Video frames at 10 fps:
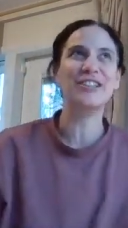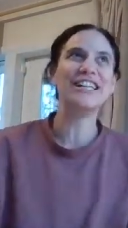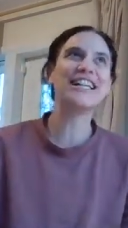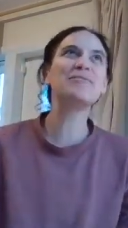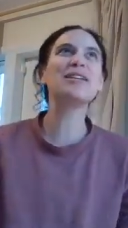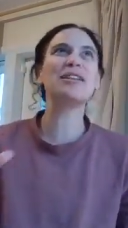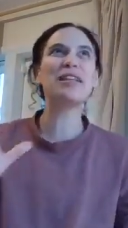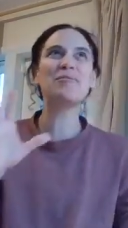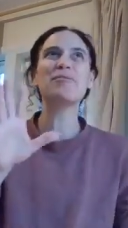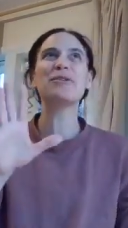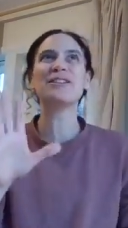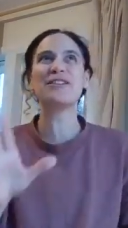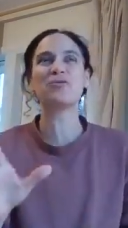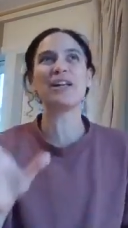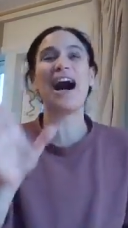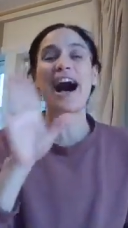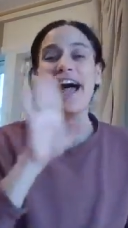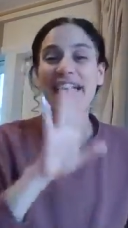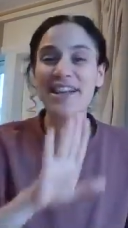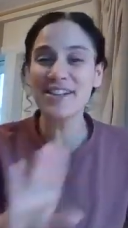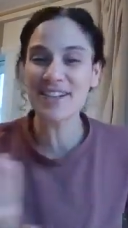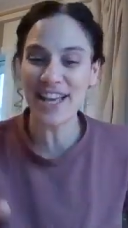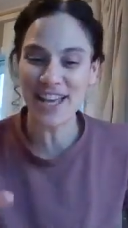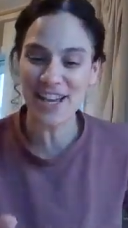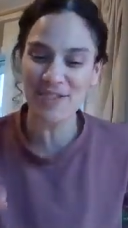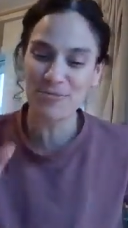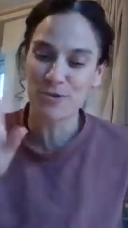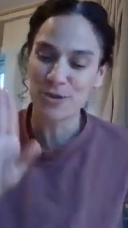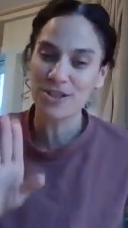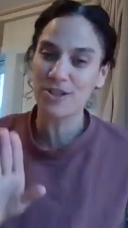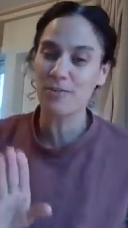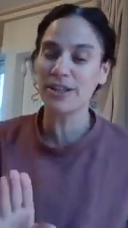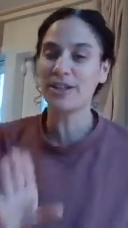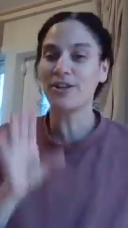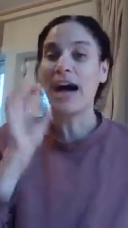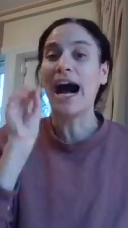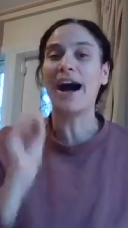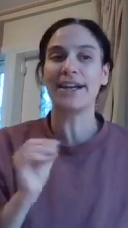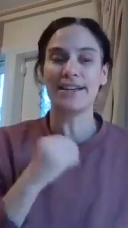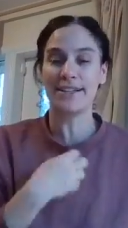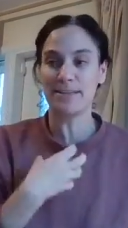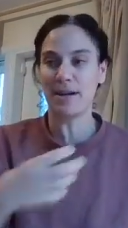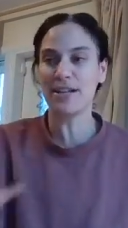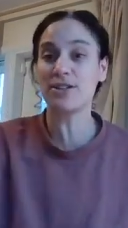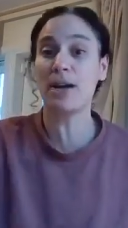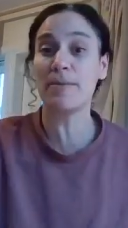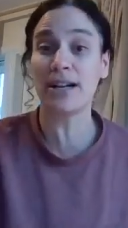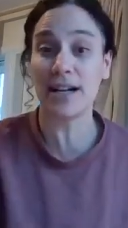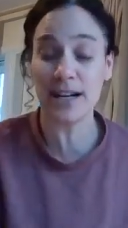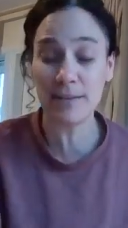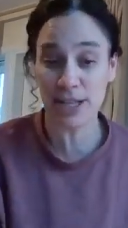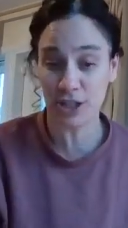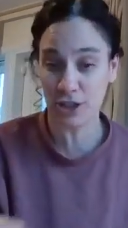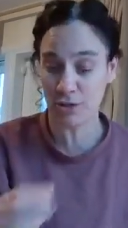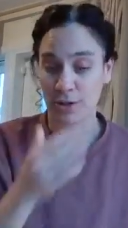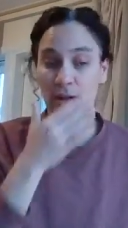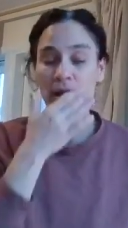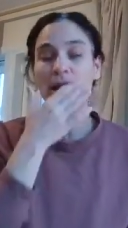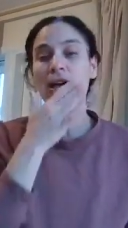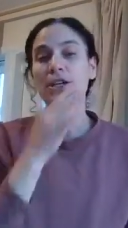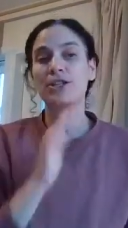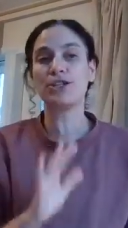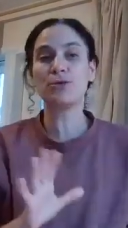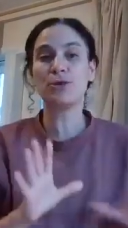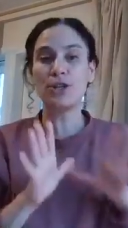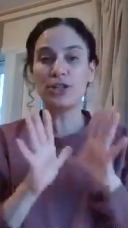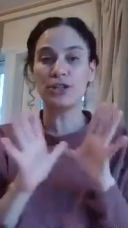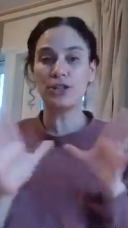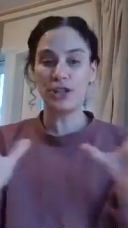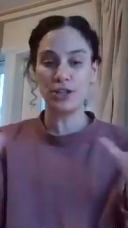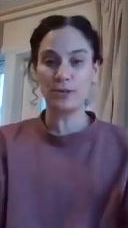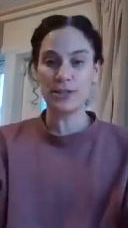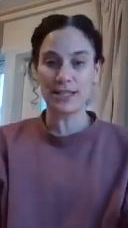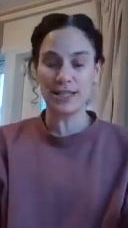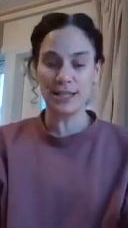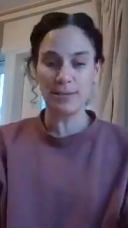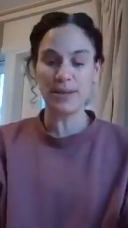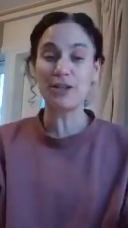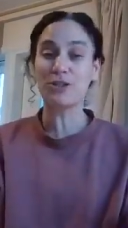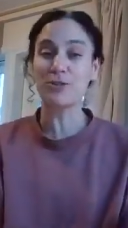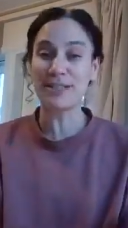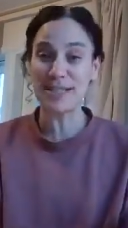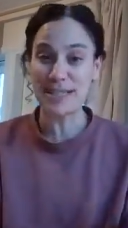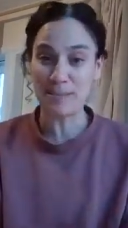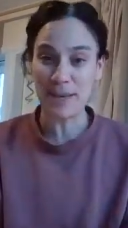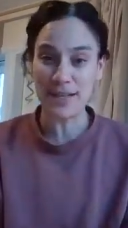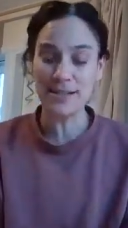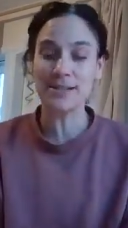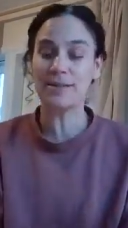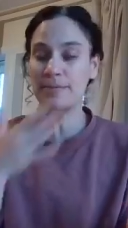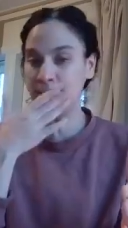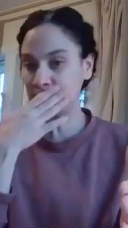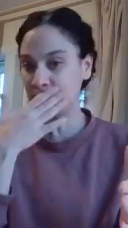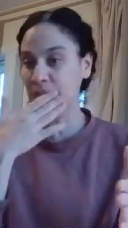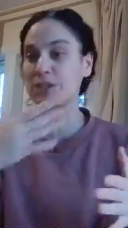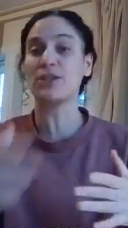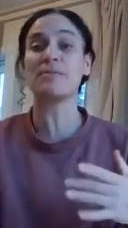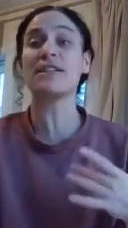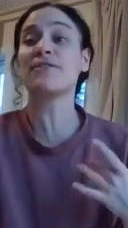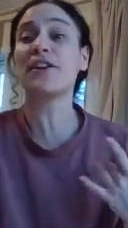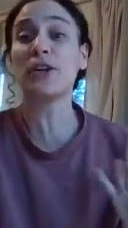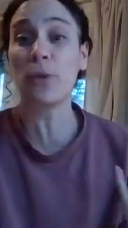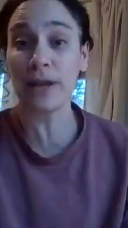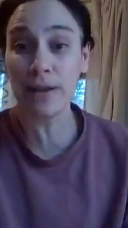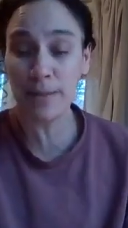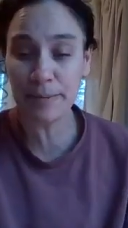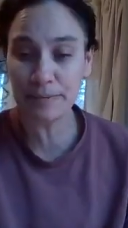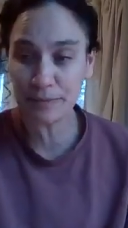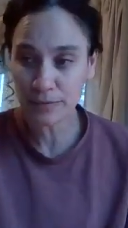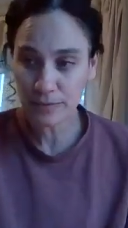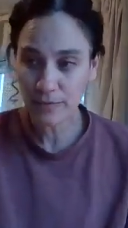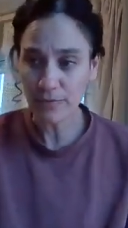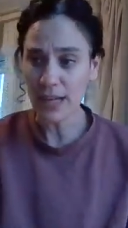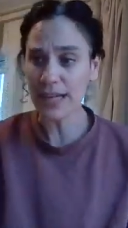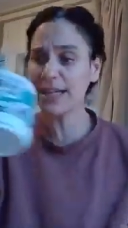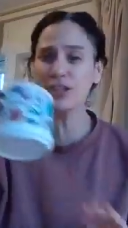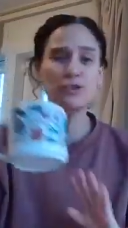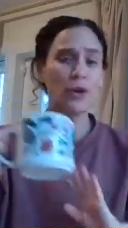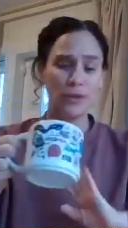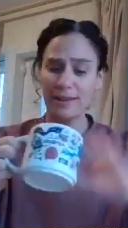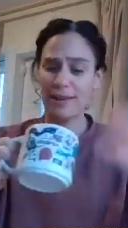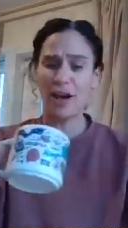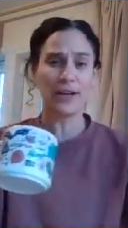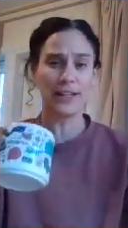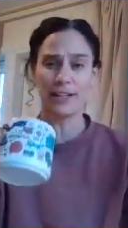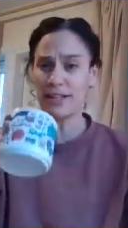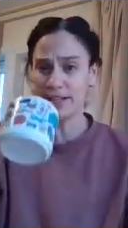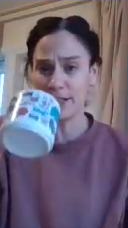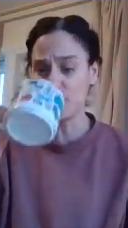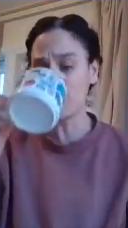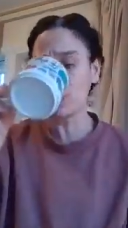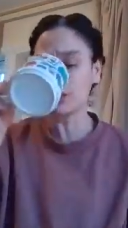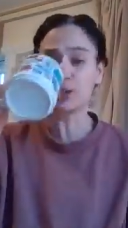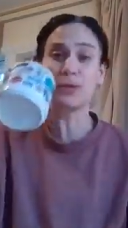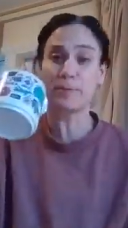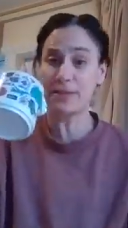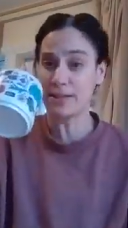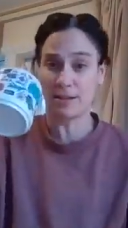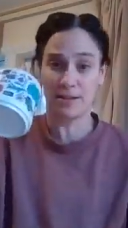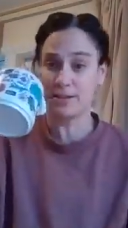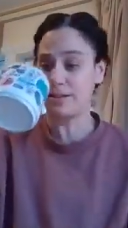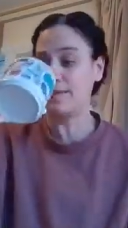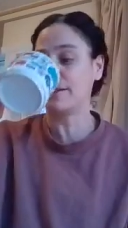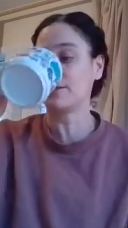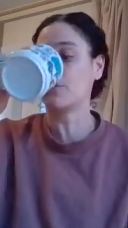let me put it this way: as a workshop leader, it is my job, and I make sure to continuously make sure the space excuse me, is very welcoming, and I don't allow any ego trips on the